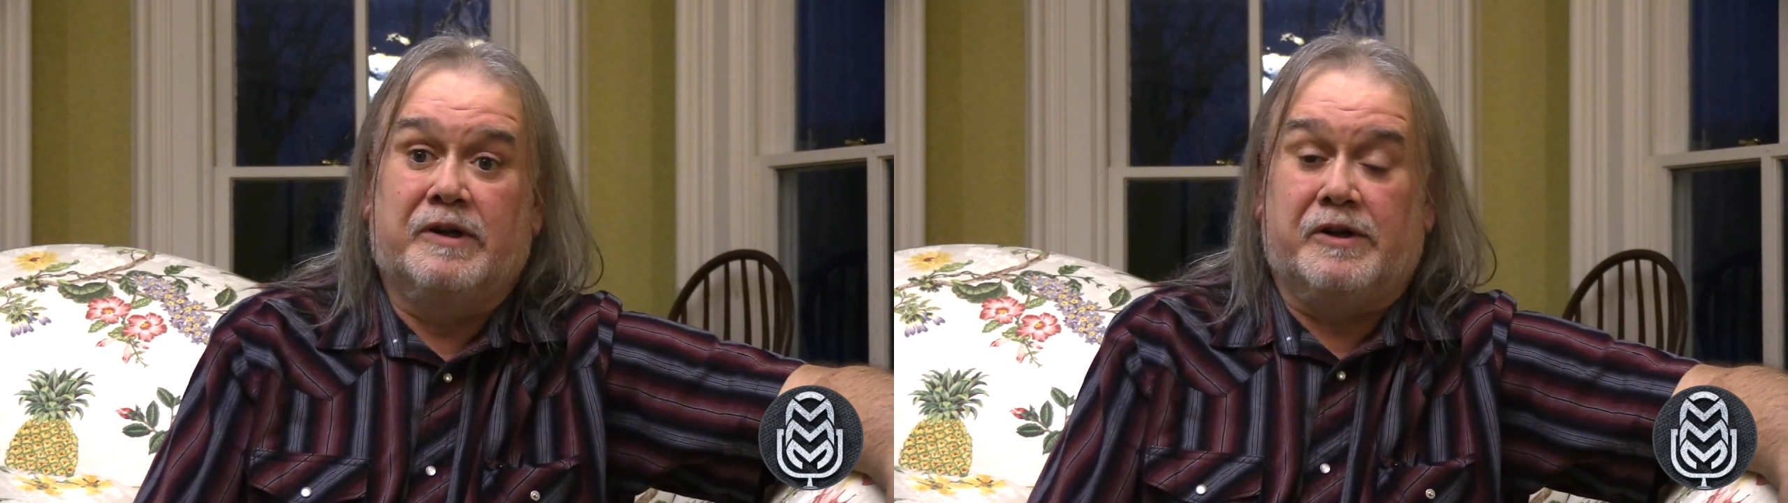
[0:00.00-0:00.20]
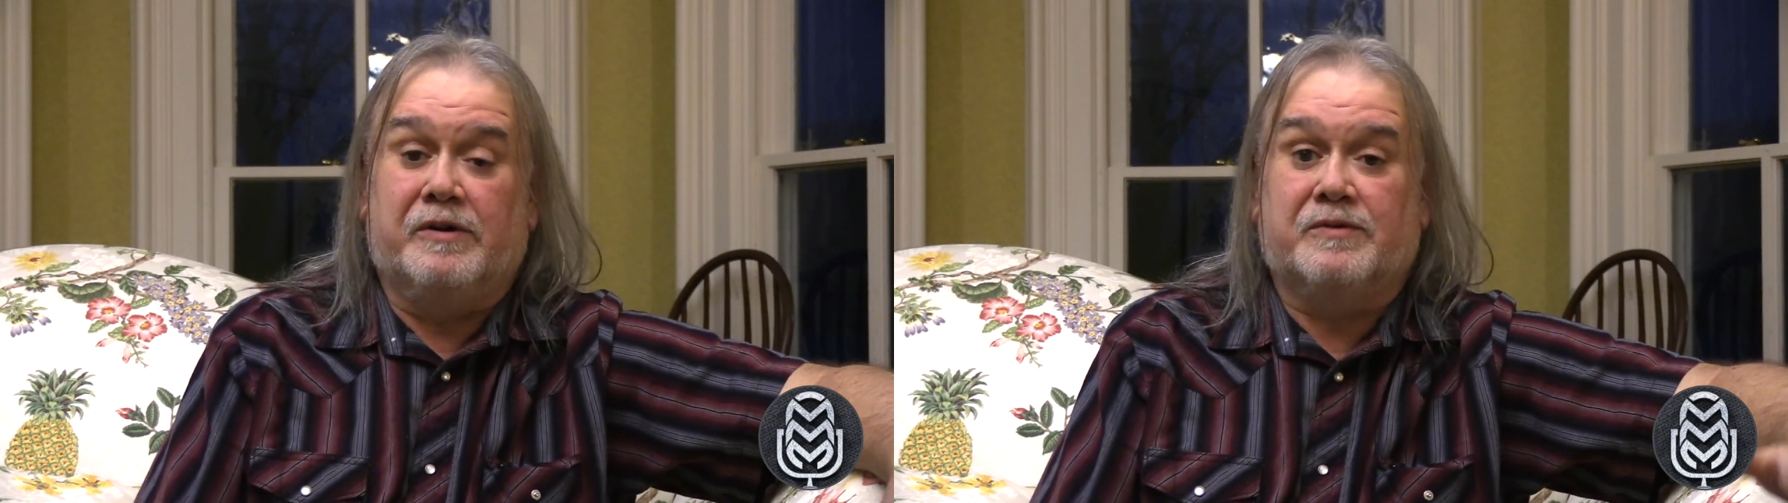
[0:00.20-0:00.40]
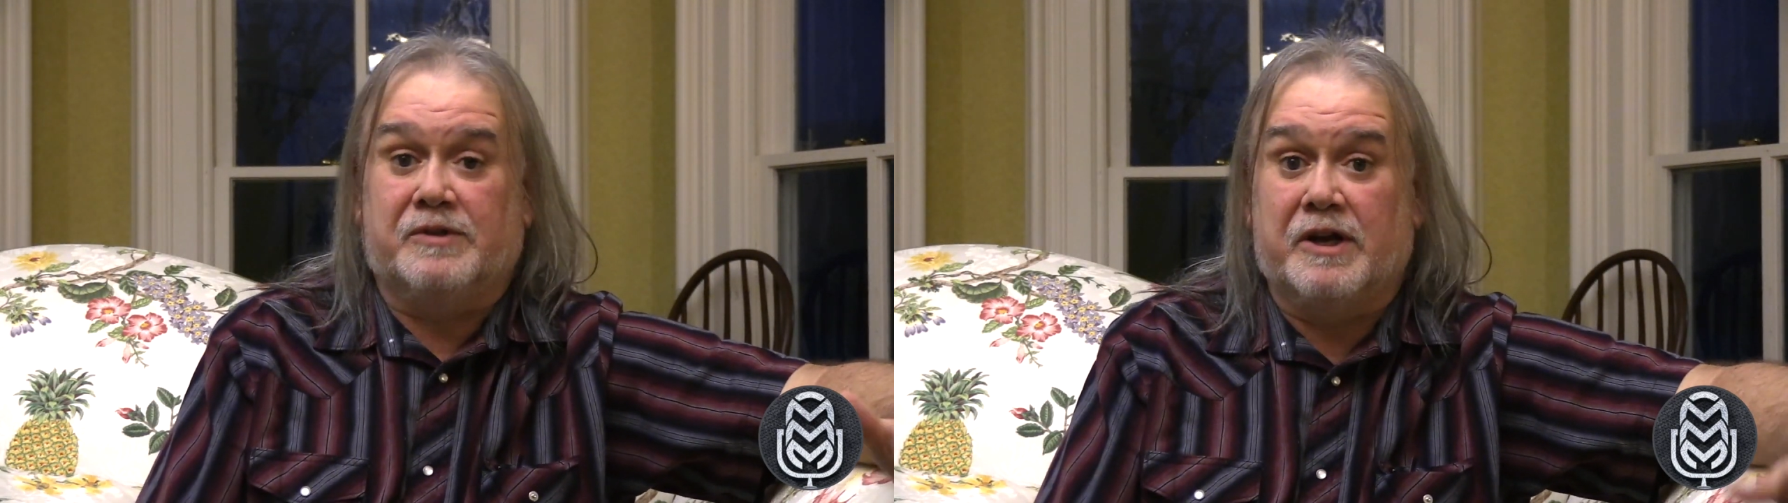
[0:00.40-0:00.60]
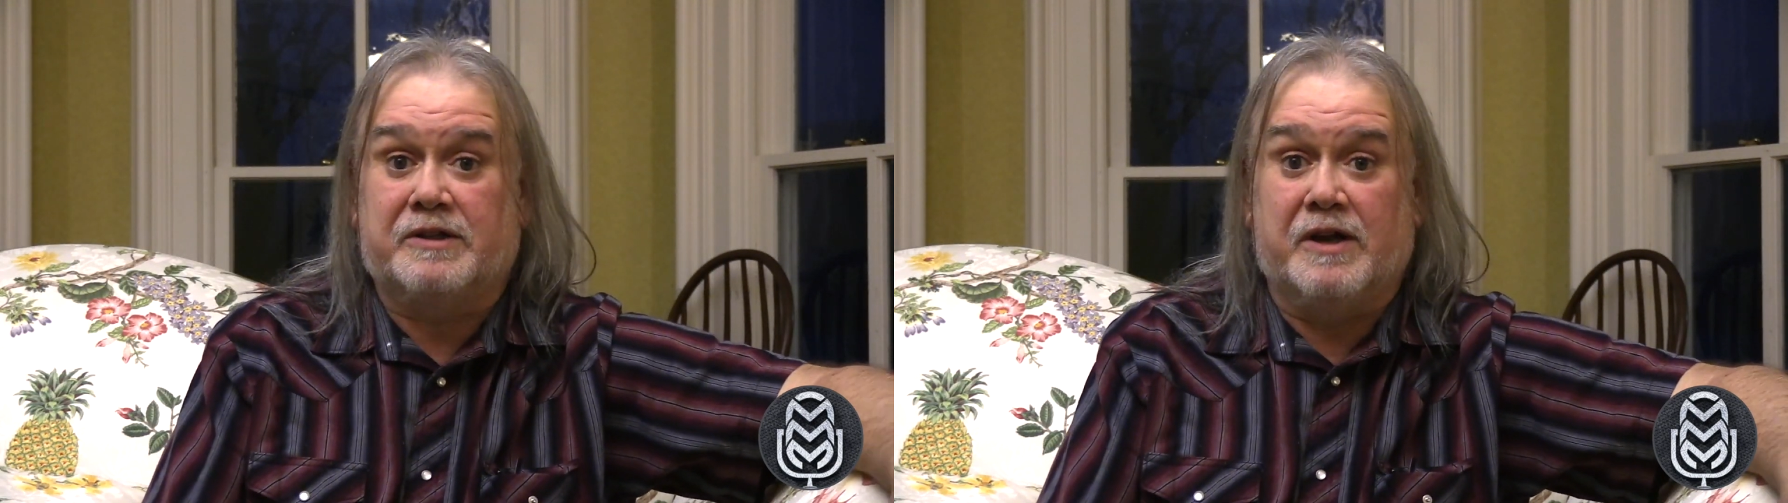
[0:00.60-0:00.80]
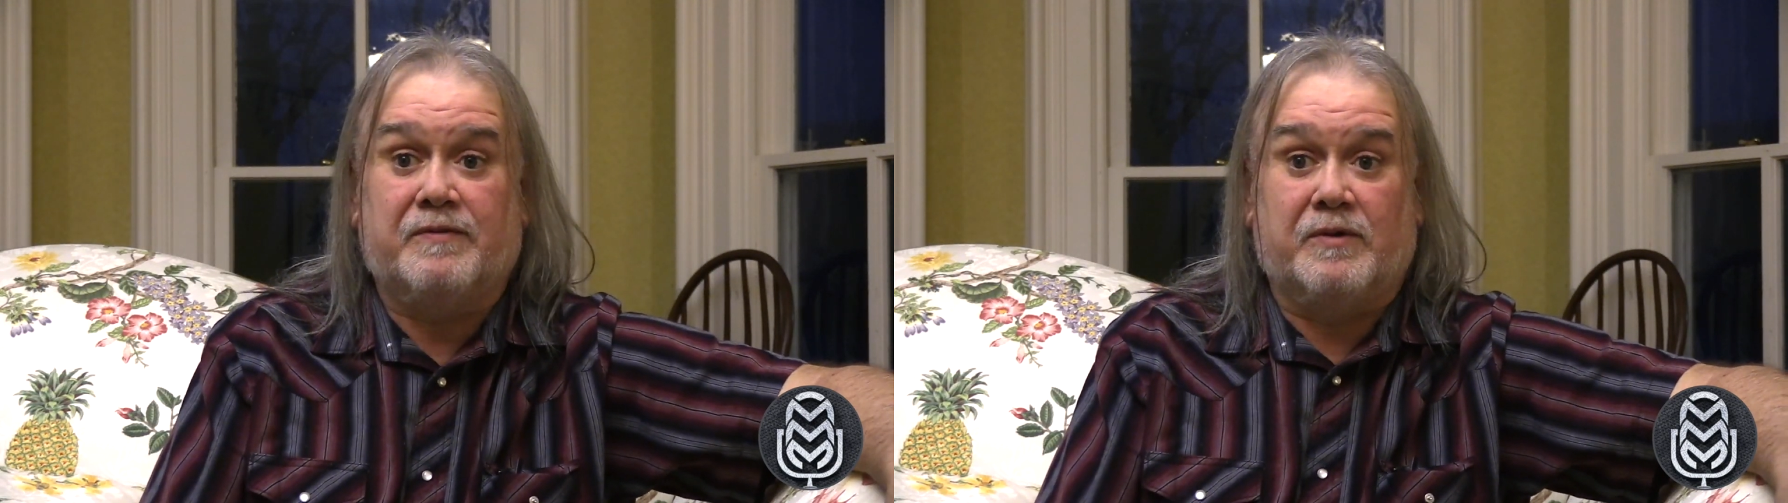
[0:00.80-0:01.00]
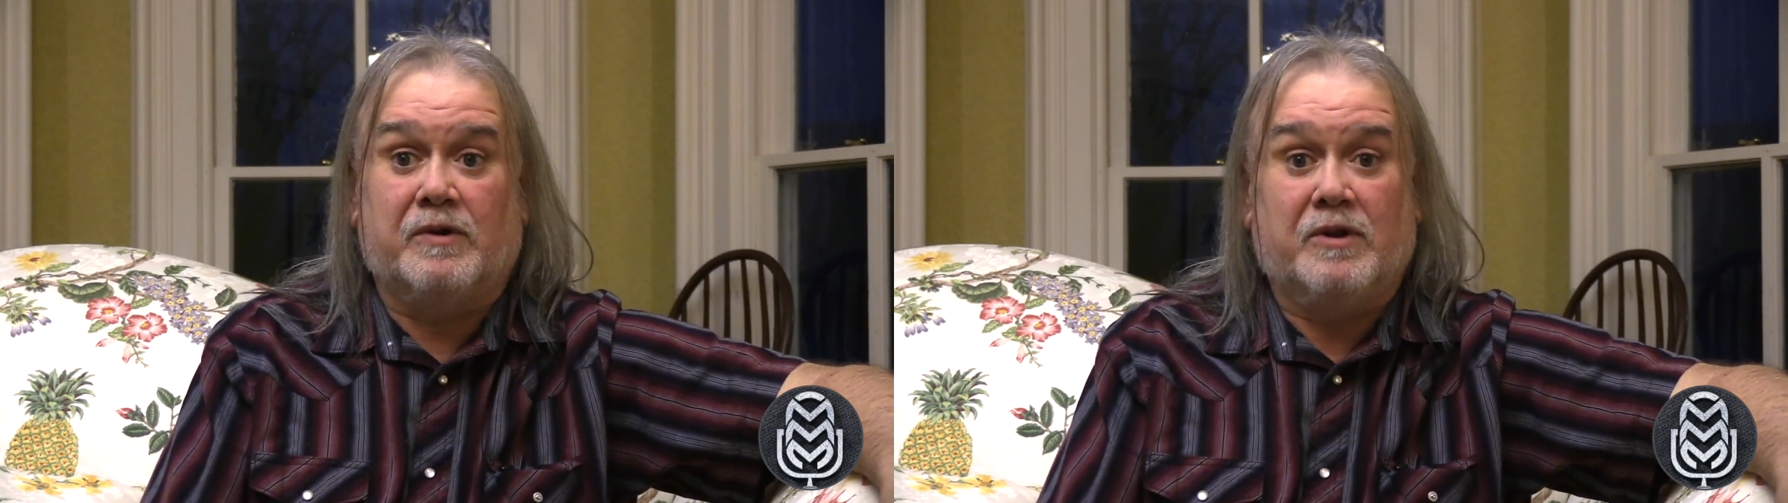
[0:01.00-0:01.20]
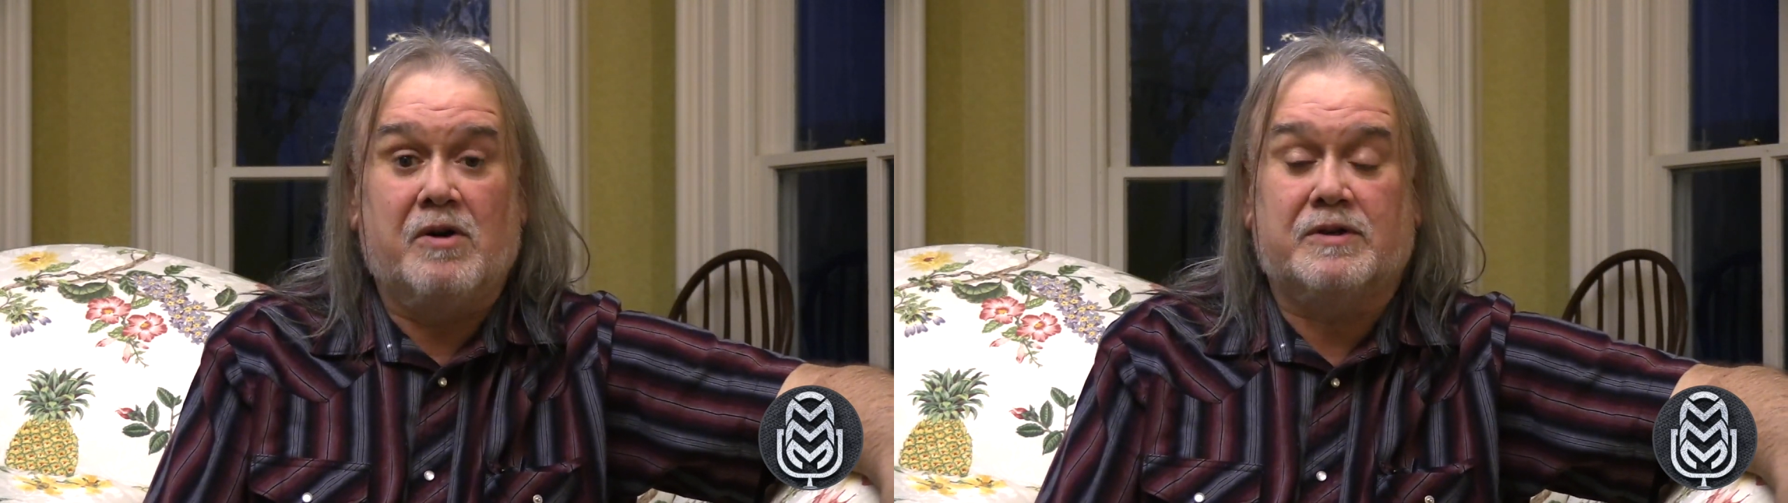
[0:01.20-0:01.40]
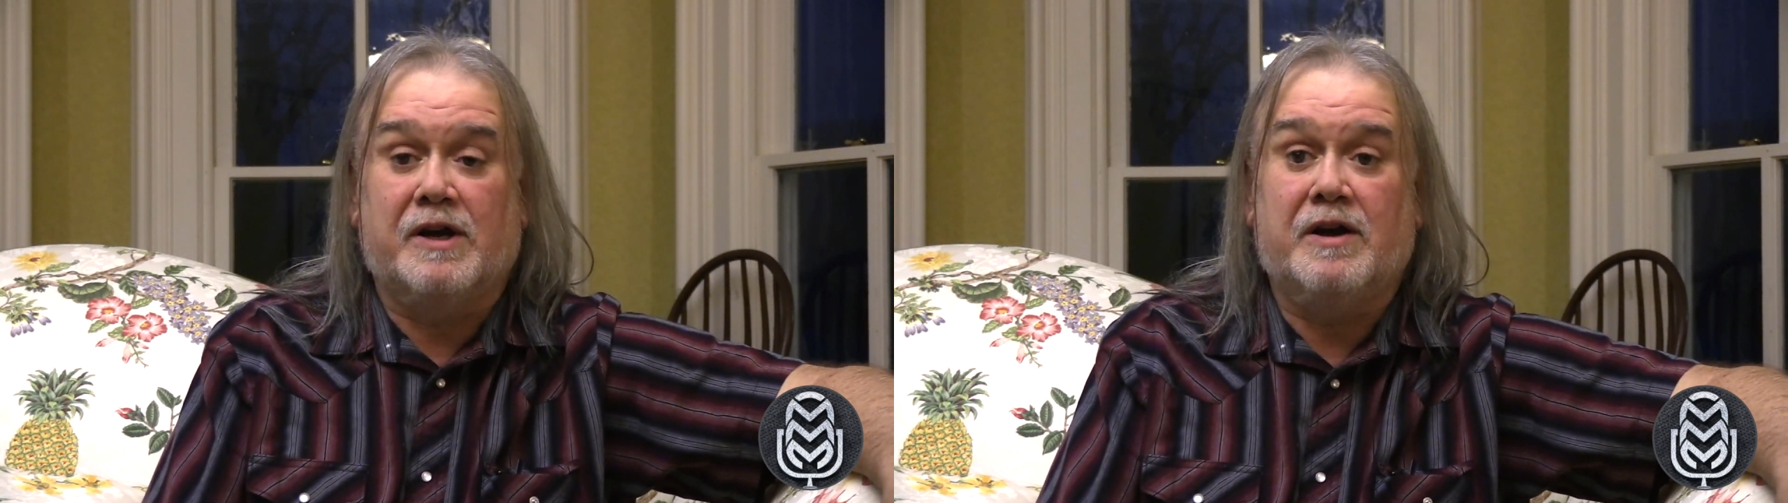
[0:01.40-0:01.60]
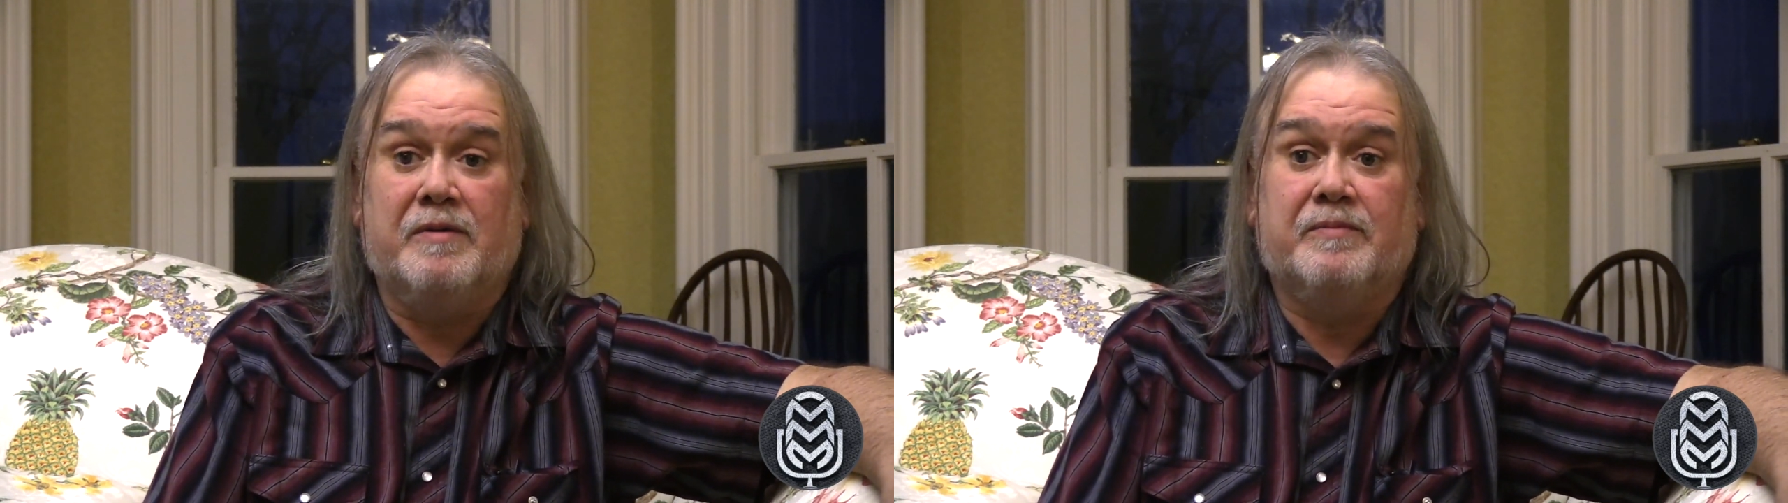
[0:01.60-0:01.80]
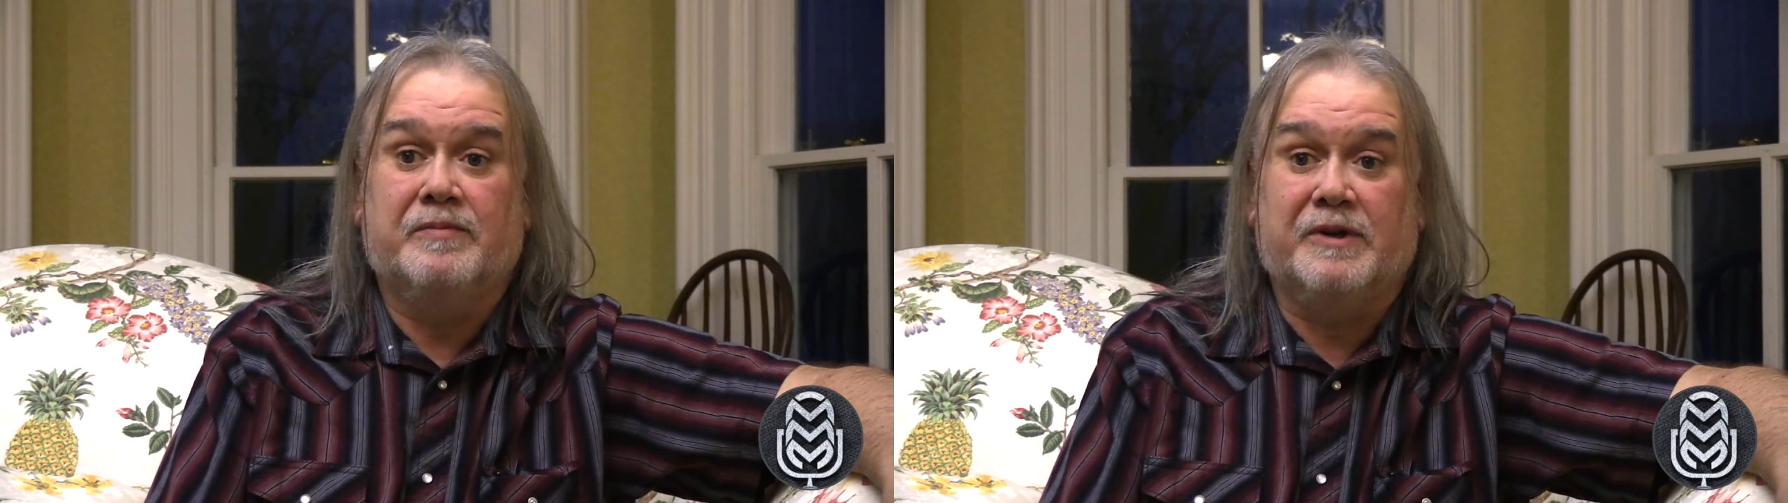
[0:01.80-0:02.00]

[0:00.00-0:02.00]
It was like that for a long time.